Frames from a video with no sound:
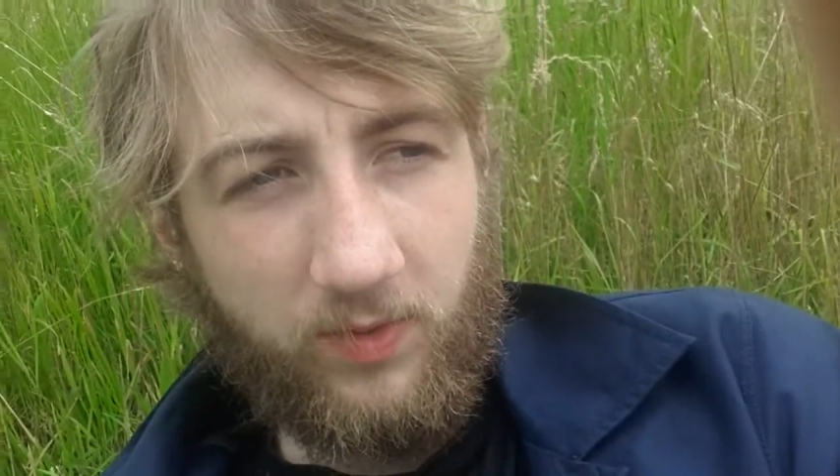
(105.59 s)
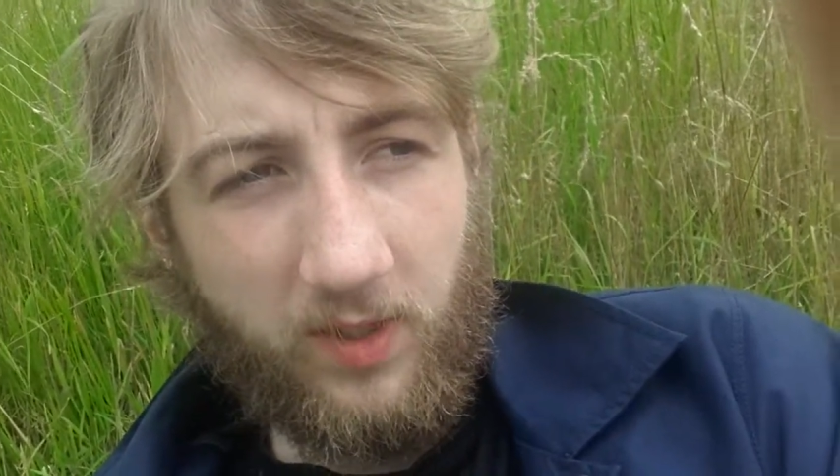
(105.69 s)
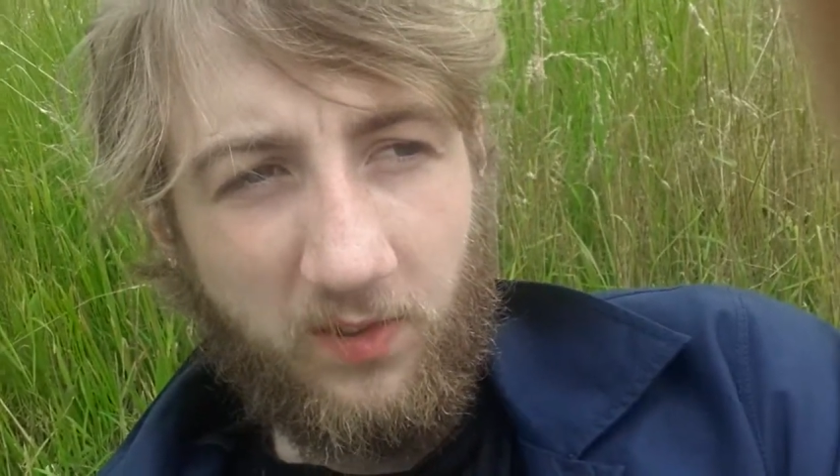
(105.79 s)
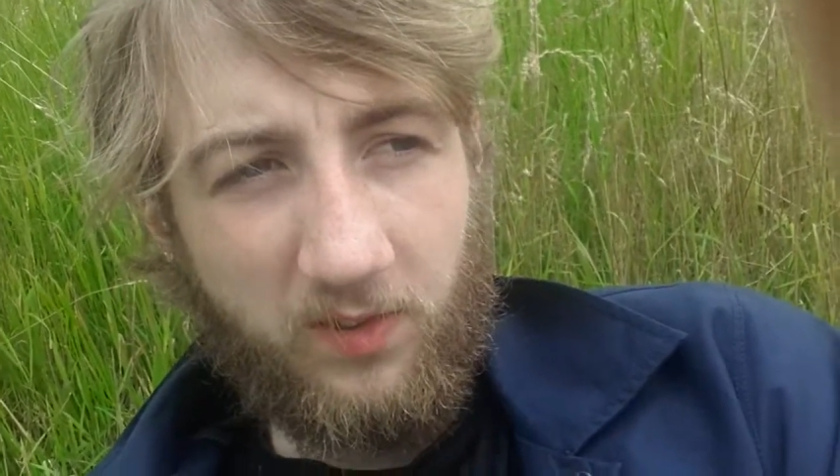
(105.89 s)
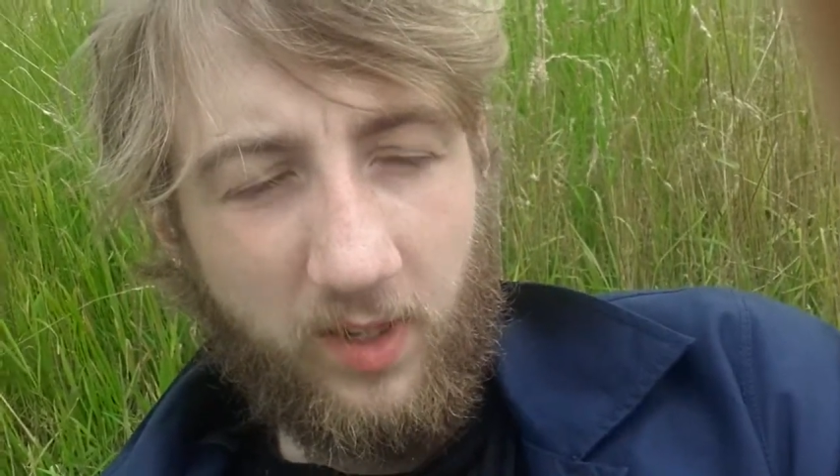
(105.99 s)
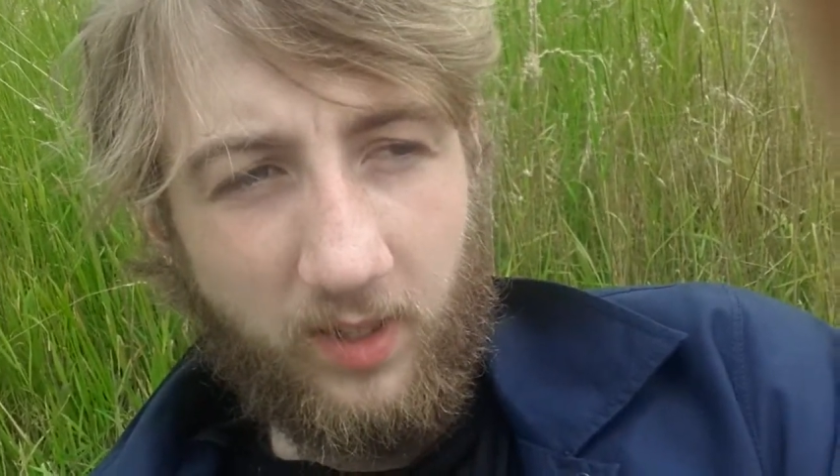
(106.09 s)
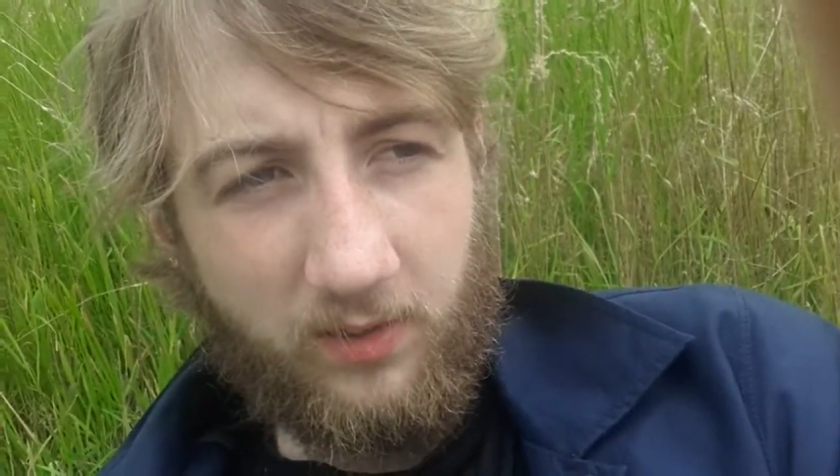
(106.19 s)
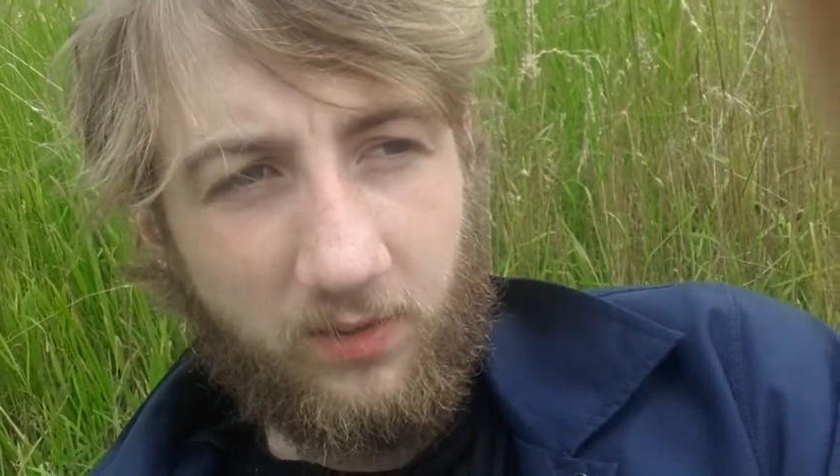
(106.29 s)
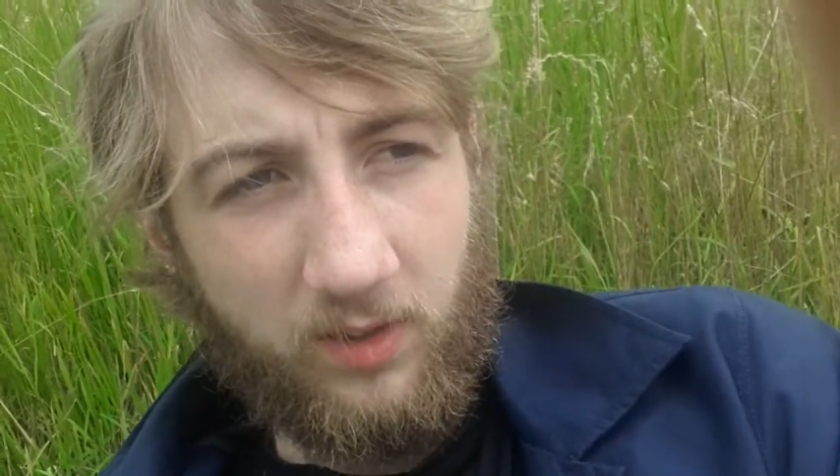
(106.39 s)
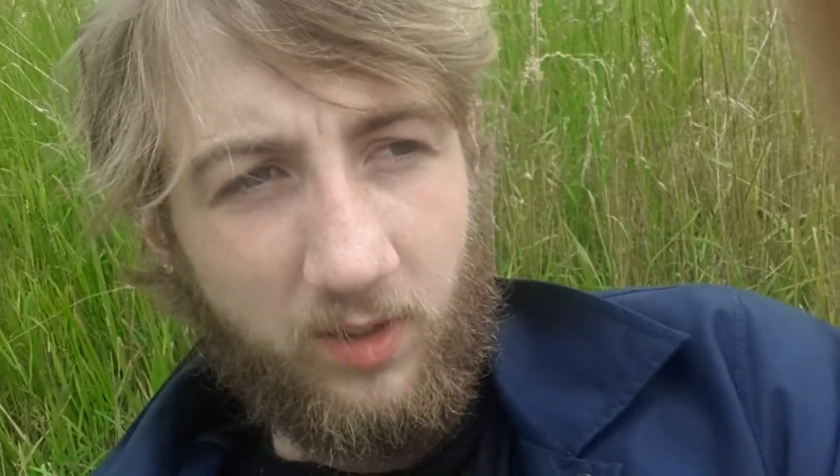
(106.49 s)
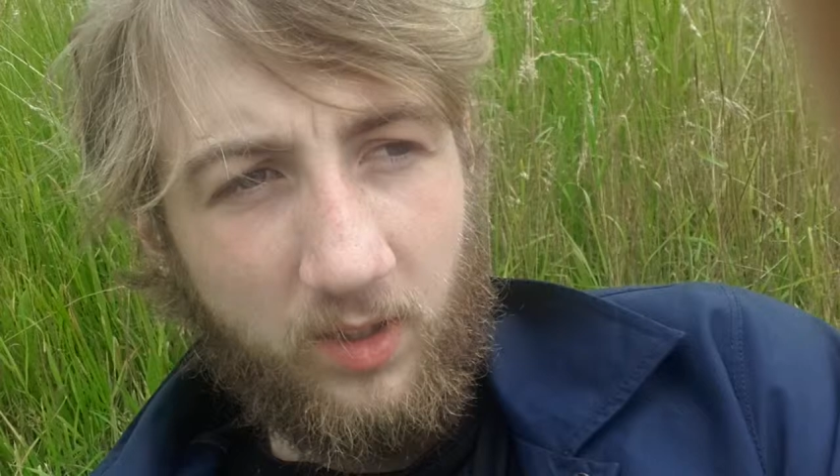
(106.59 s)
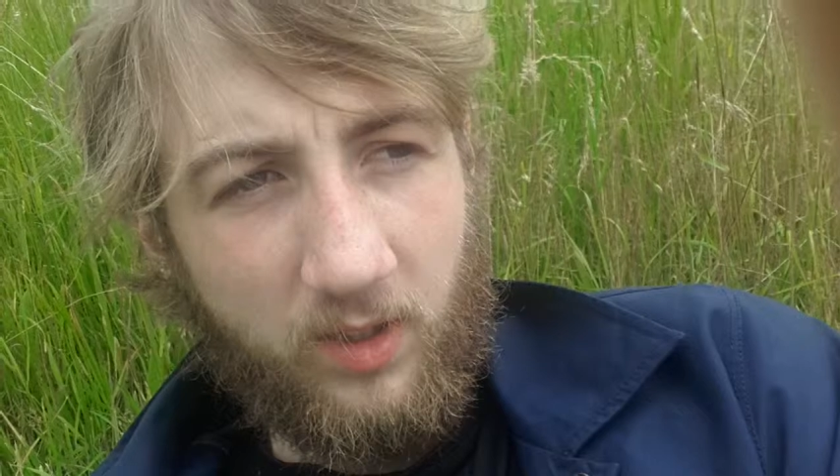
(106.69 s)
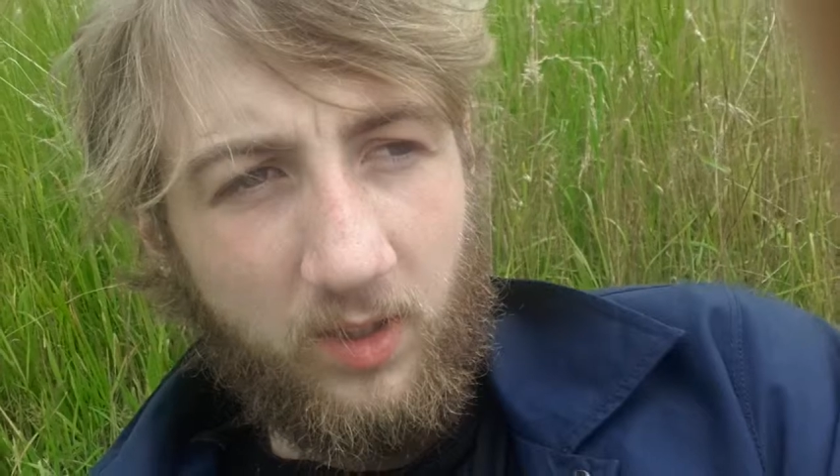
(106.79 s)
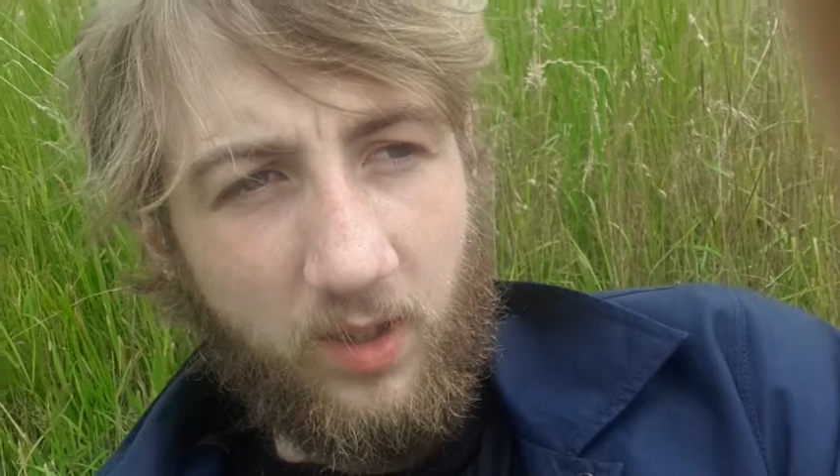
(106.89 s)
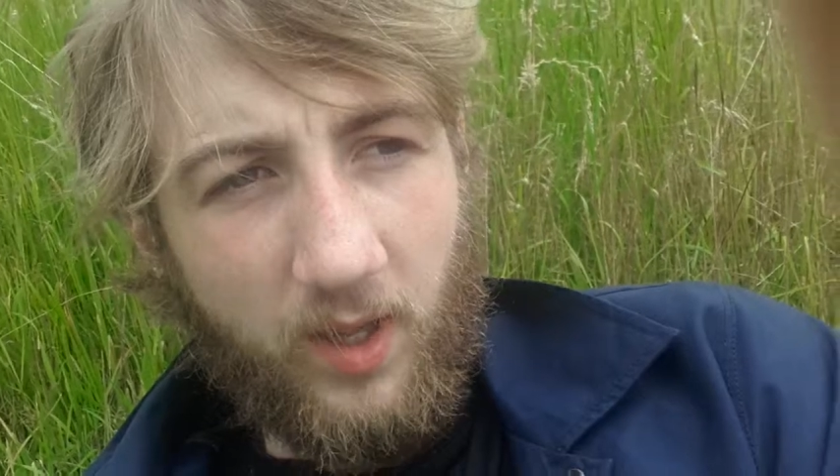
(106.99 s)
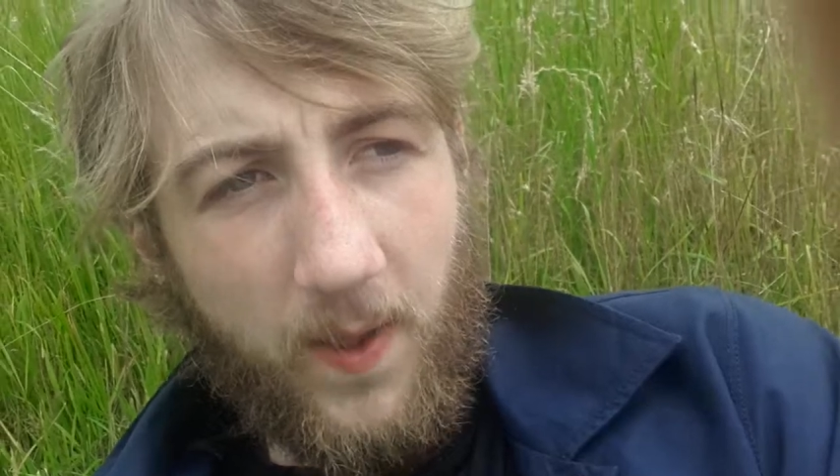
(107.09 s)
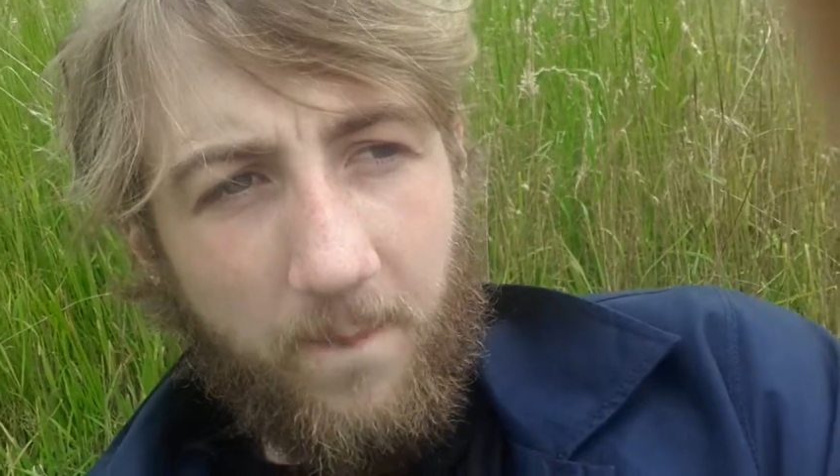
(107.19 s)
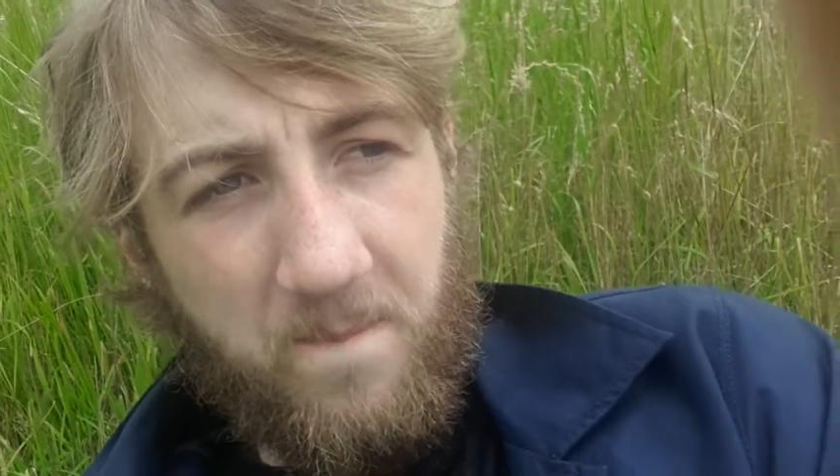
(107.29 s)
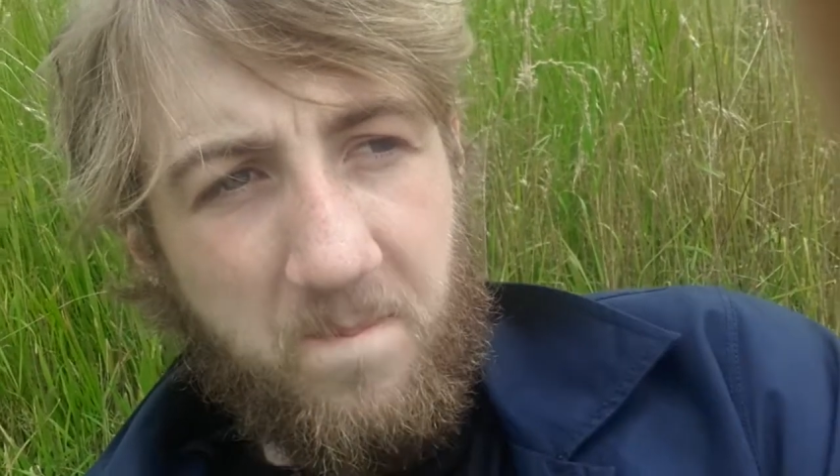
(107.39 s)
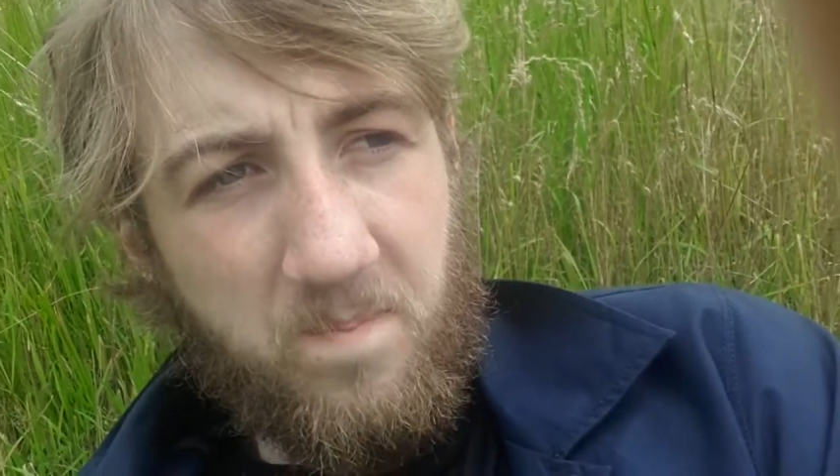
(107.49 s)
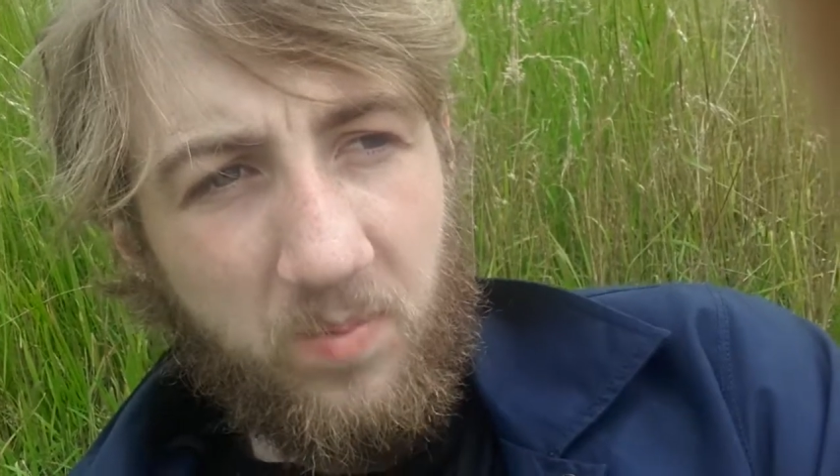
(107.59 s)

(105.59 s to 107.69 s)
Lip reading: of the aesthetics no